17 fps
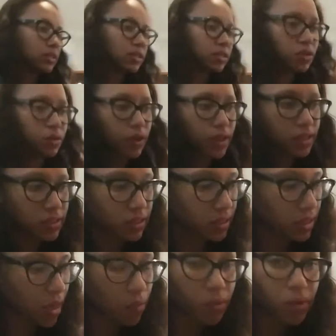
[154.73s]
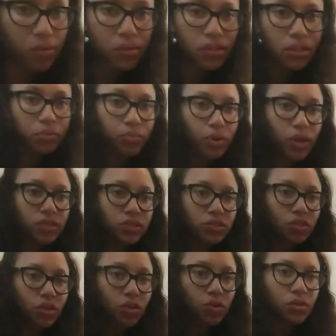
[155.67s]
is crazy. I went with the
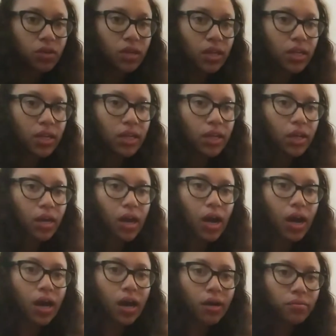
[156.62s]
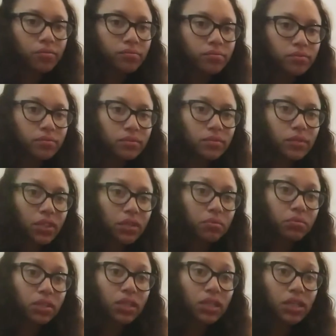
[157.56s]
Presto um,
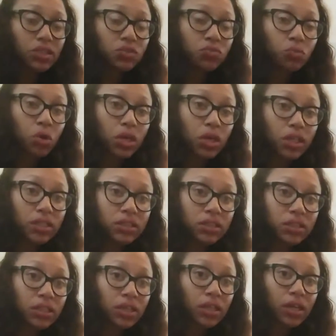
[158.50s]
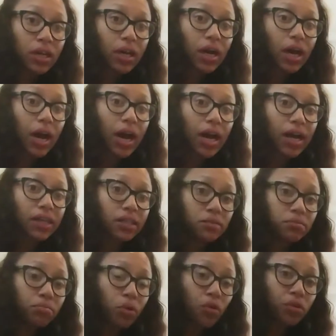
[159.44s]
because, one, I
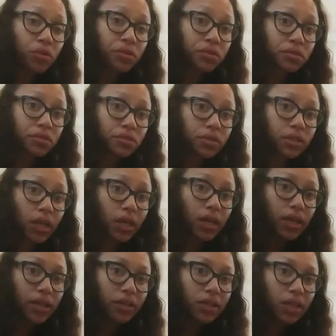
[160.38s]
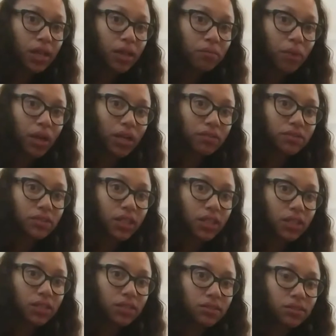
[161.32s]
am poor. I think I might have
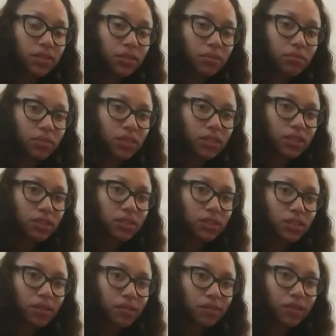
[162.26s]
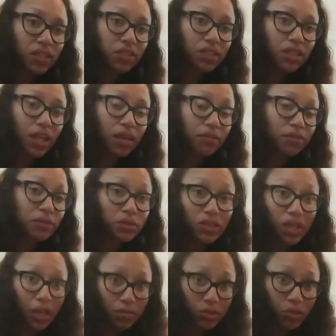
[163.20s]
stated something to the effect of that a few
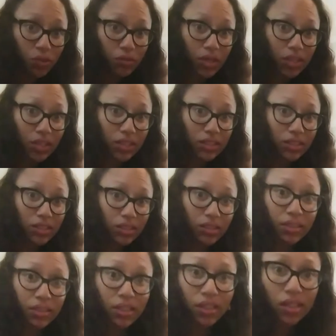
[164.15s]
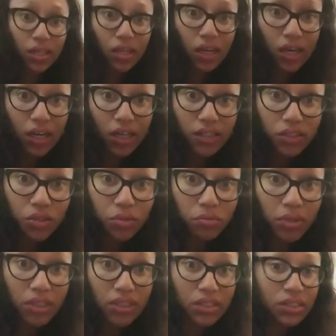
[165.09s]
times already in the uh, two
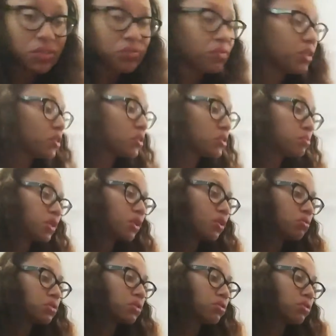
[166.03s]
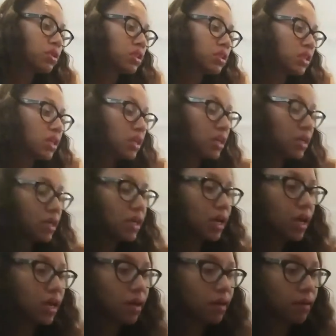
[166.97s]
minutes this video has been going on.
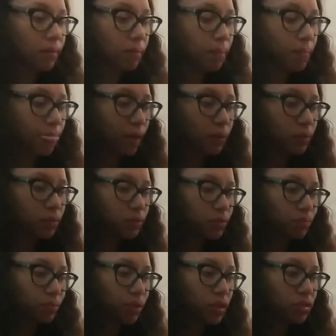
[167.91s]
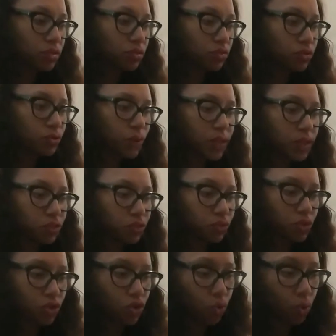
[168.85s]
Um, I went with the Presto
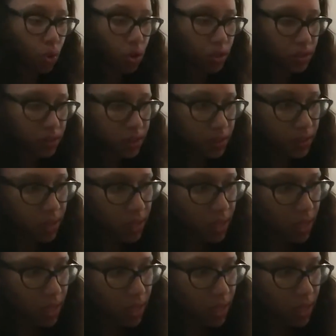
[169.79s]
twenty-three quart.